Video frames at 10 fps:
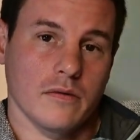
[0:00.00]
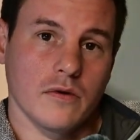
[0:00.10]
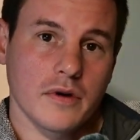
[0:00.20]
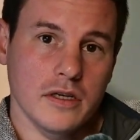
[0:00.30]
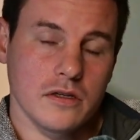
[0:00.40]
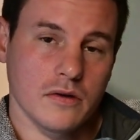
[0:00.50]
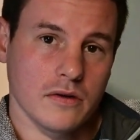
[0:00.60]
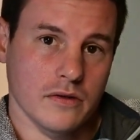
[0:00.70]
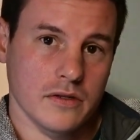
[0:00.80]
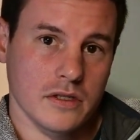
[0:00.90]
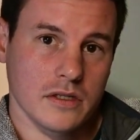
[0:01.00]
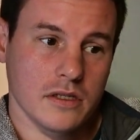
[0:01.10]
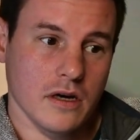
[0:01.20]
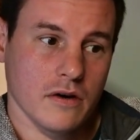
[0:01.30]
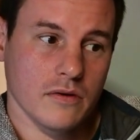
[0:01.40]
walking tours.
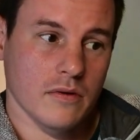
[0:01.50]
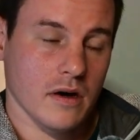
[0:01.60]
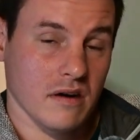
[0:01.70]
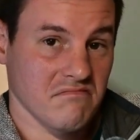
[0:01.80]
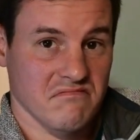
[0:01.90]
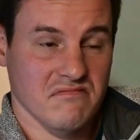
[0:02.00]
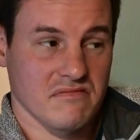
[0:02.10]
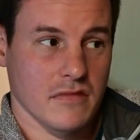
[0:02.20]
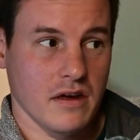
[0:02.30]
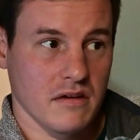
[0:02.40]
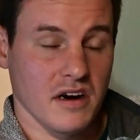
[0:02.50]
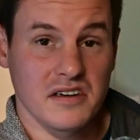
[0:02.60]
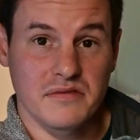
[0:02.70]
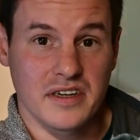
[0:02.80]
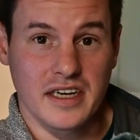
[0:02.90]
The whole I
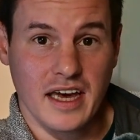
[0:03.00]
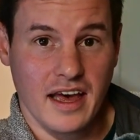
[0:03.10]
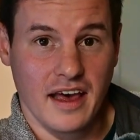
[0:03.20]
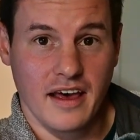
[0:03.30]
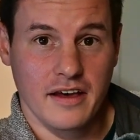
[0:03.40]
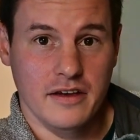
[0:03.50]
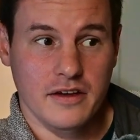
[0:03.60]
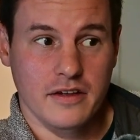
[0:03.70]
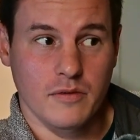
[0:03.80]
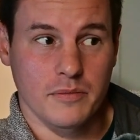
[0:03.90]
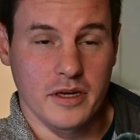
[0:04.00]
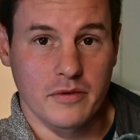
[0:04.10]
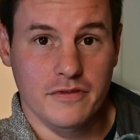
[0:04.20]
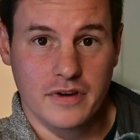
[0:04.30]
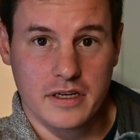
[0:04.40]
don't really care what
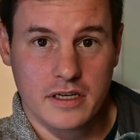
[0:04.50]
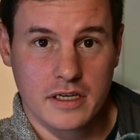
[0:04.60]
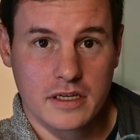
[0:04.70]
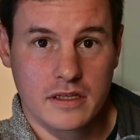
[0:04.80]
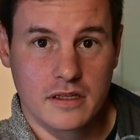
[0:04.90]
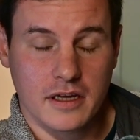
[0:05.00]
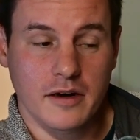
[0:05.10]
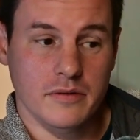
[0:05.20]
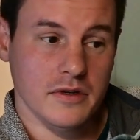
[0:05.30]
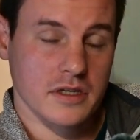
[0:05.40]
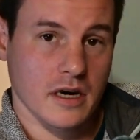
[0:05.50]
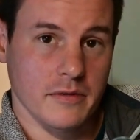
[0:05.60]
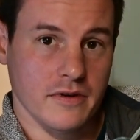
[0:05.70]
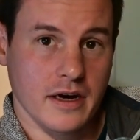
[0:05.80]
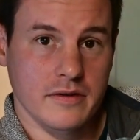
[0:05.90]
people think, that will just
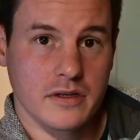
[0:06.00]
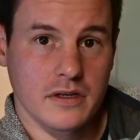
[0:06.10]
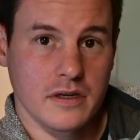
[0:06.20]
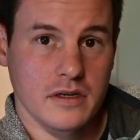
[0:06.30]
come around,